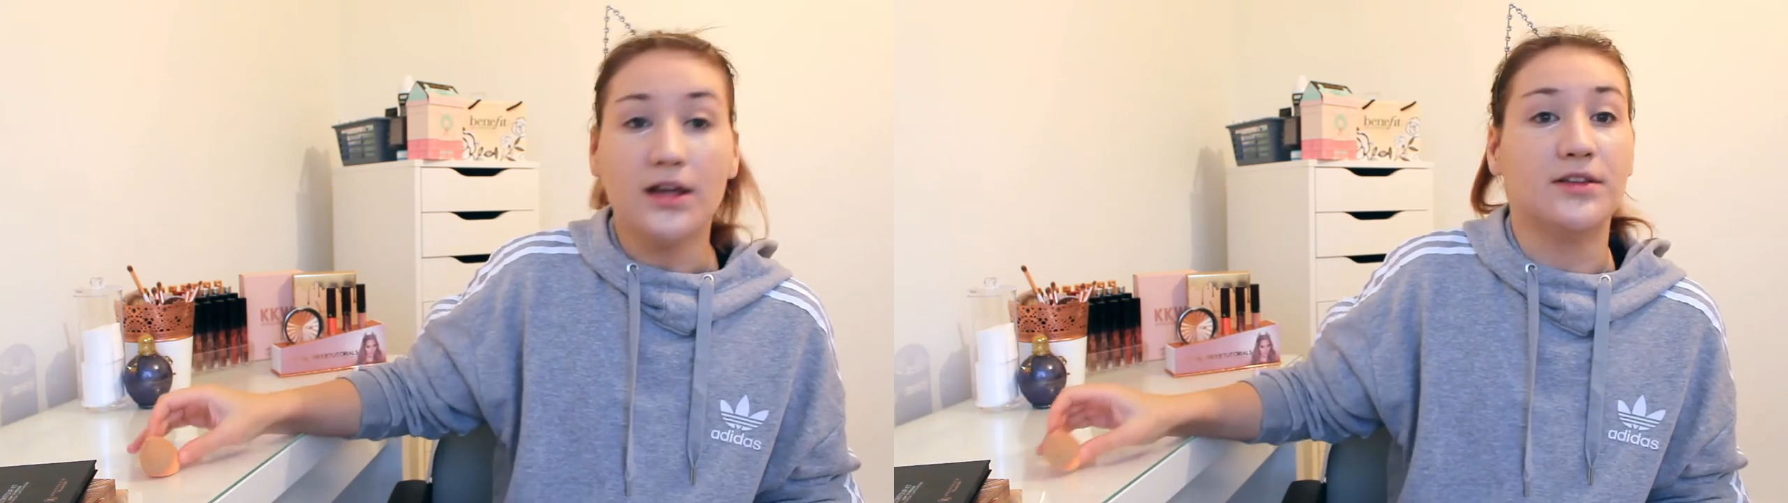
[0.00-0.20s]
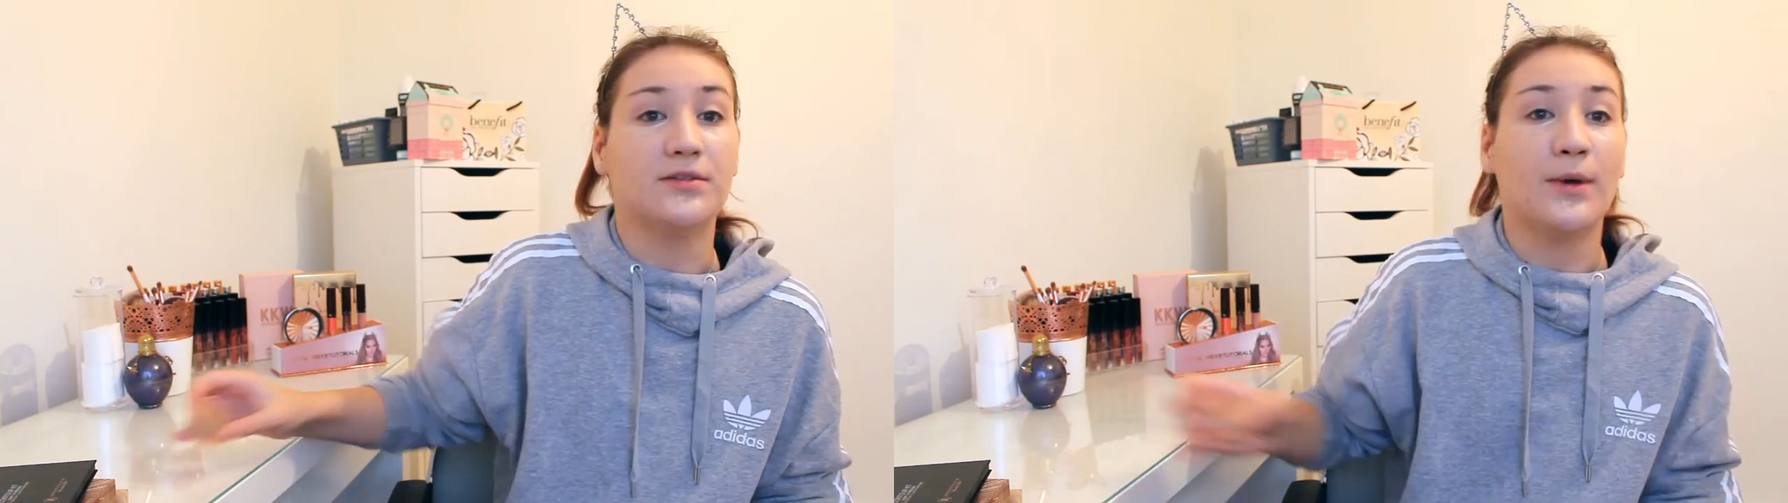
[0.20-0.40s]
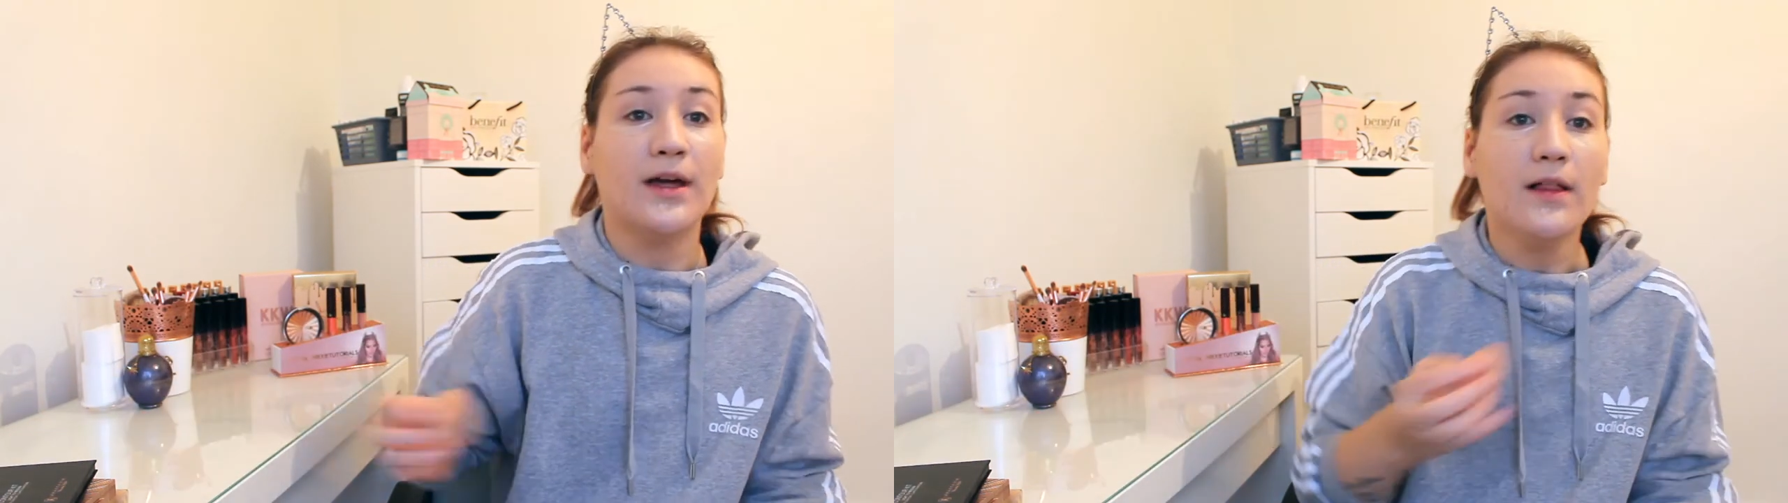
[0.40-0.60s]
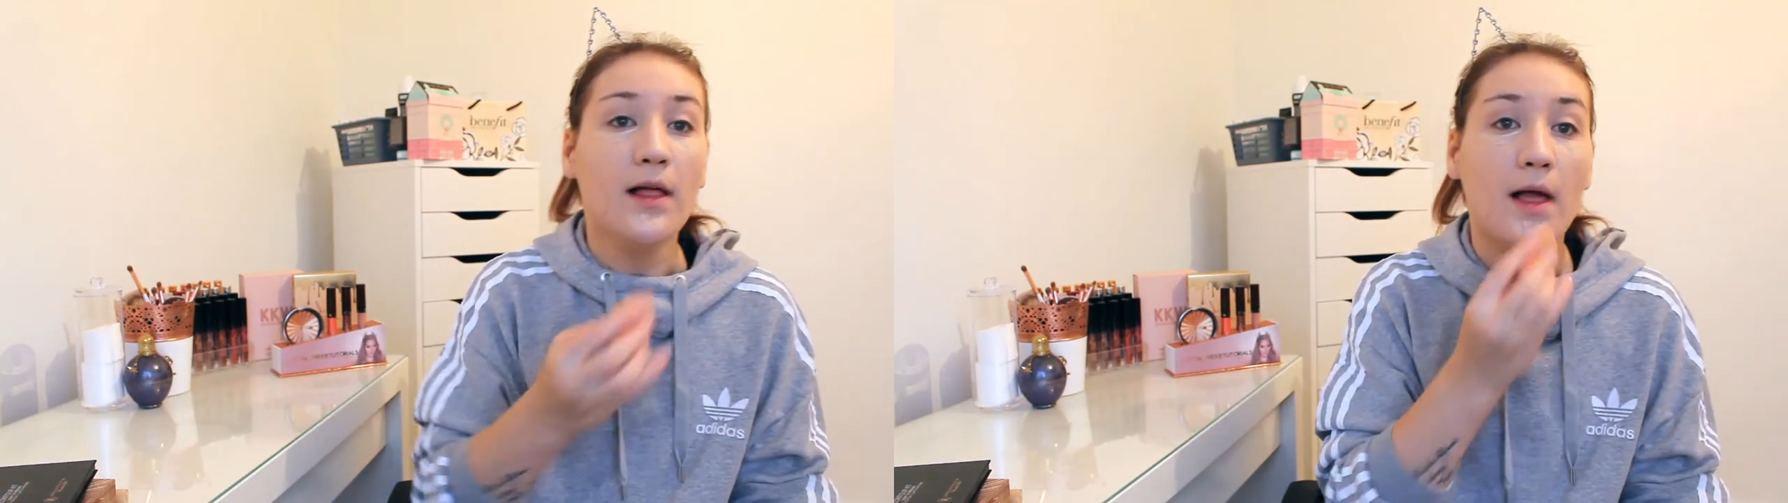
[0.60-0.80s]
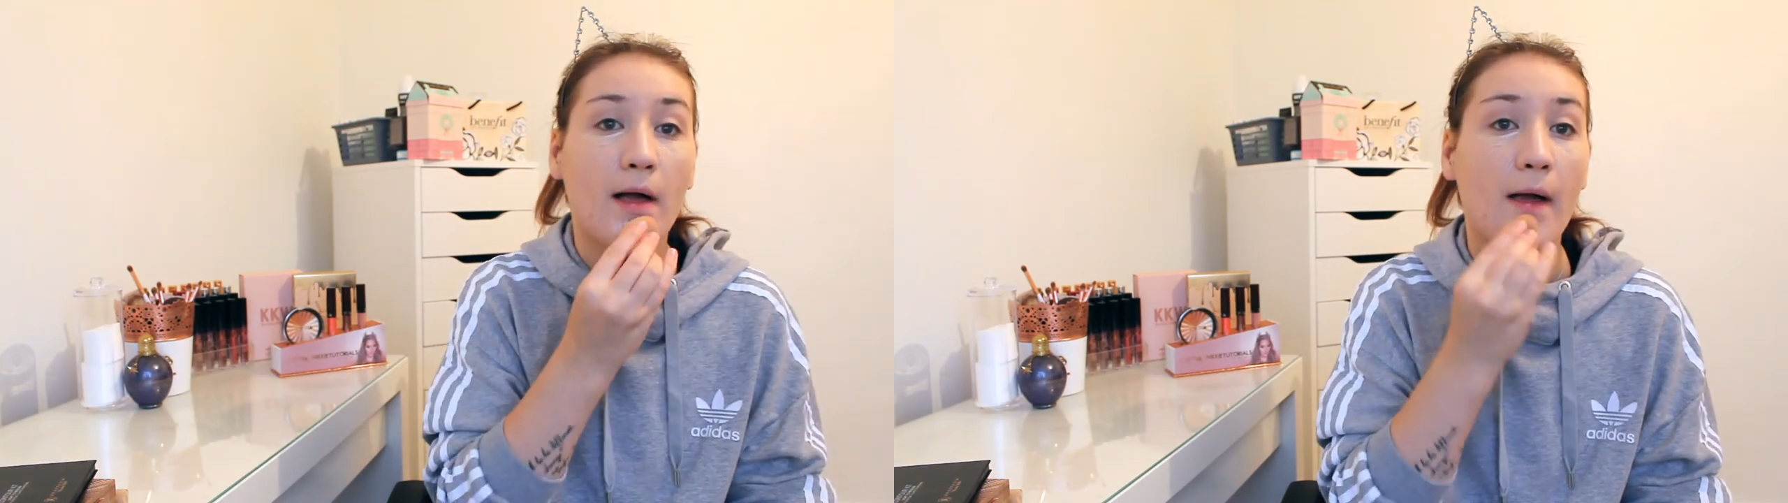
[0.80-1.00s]
as
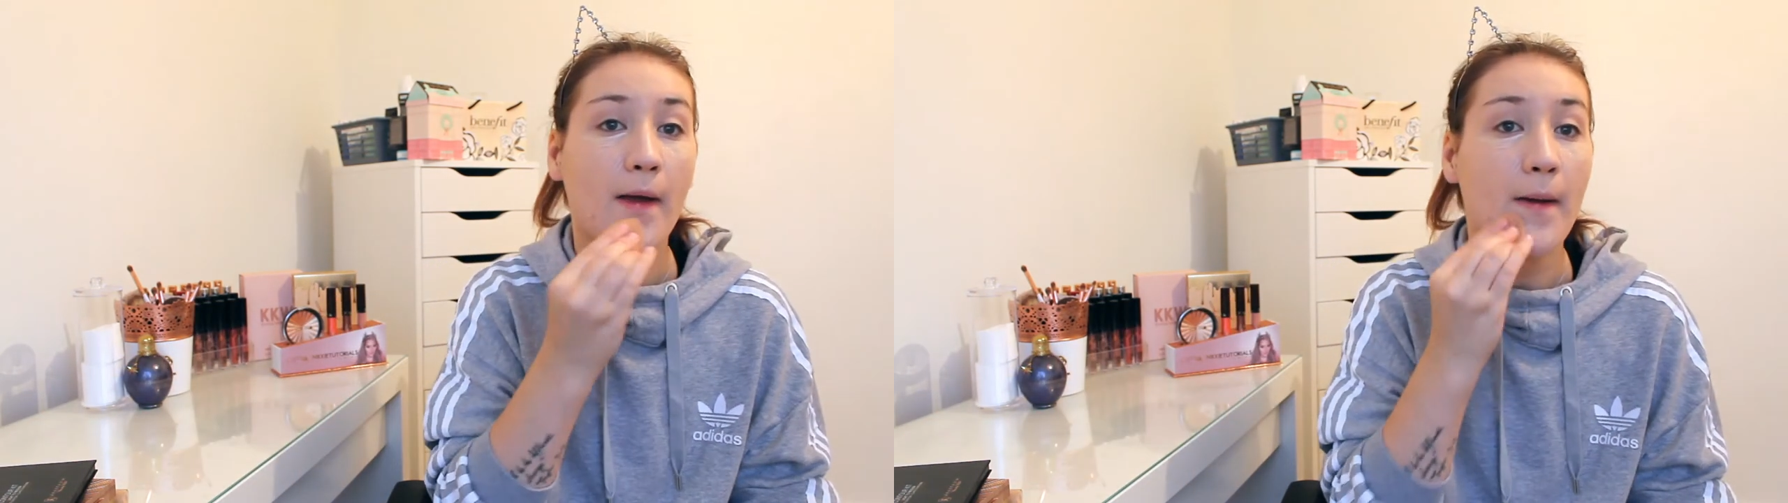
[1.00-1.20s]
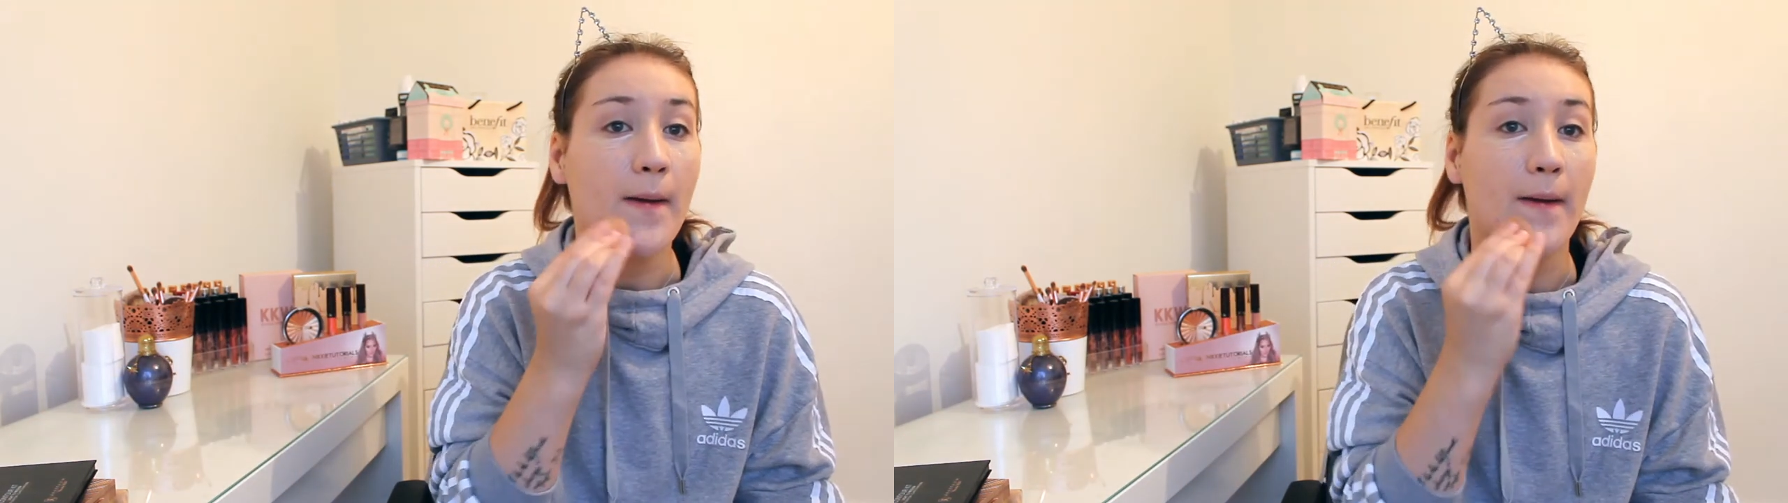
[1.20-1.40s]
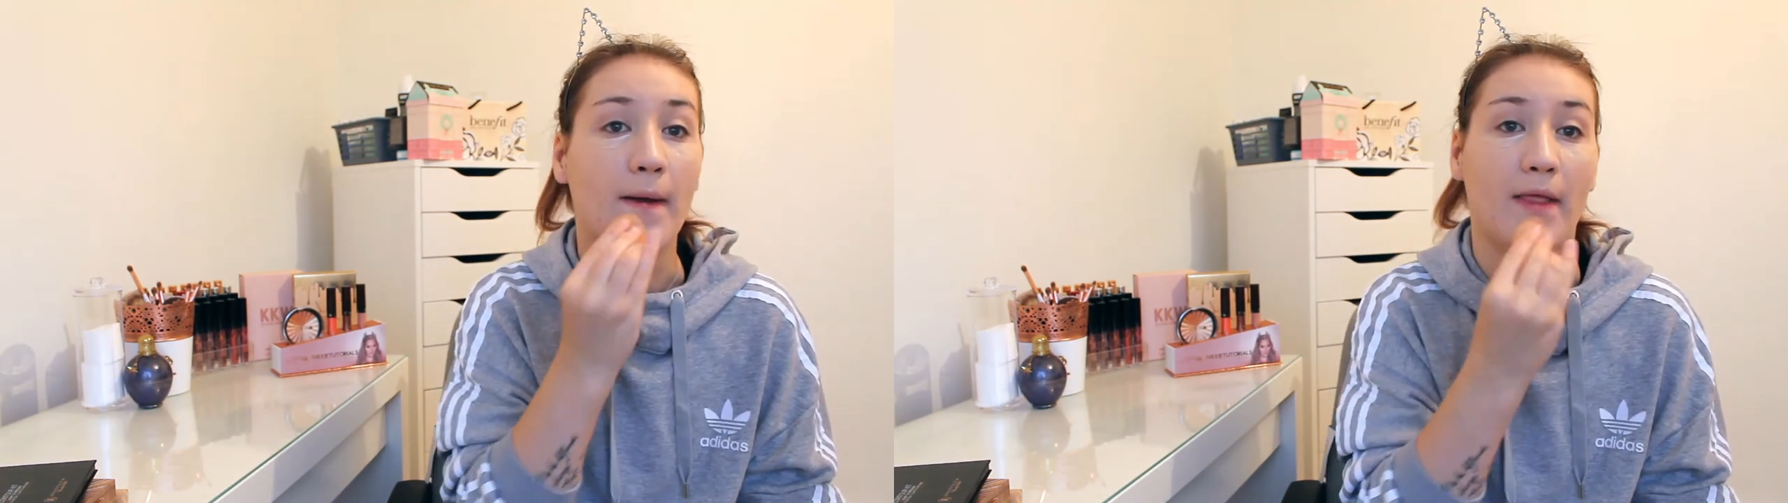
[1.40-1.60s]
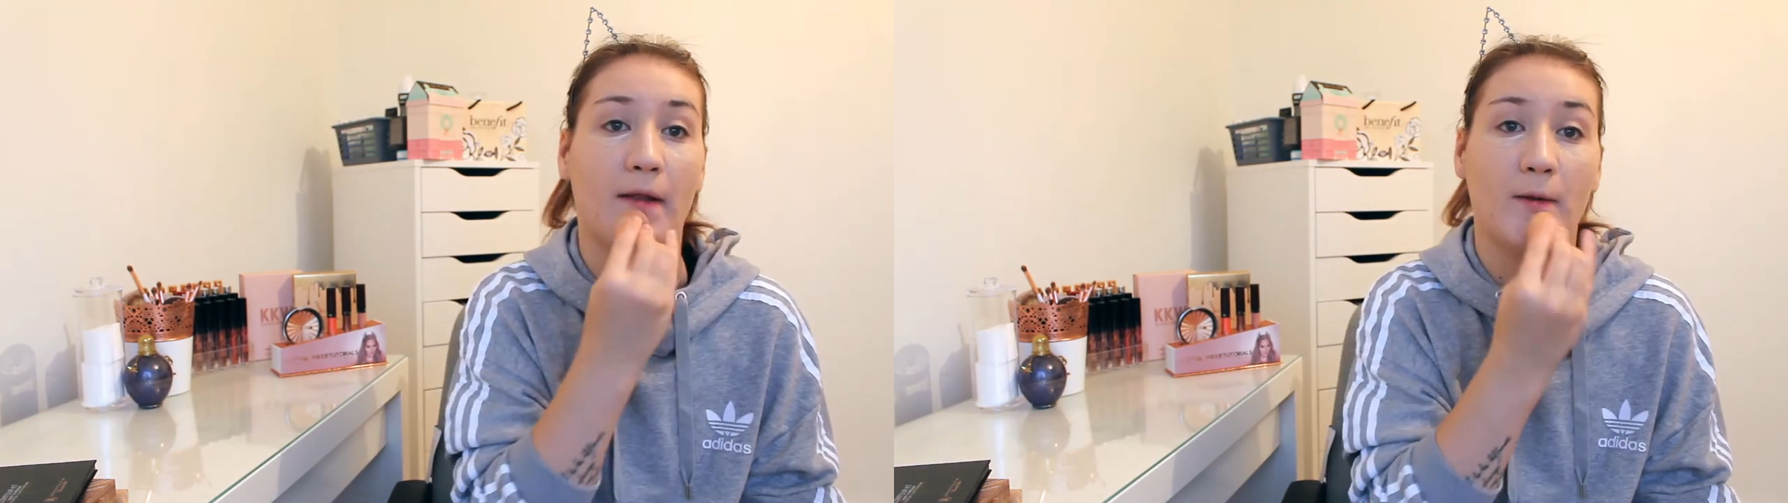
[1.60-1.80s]
well. And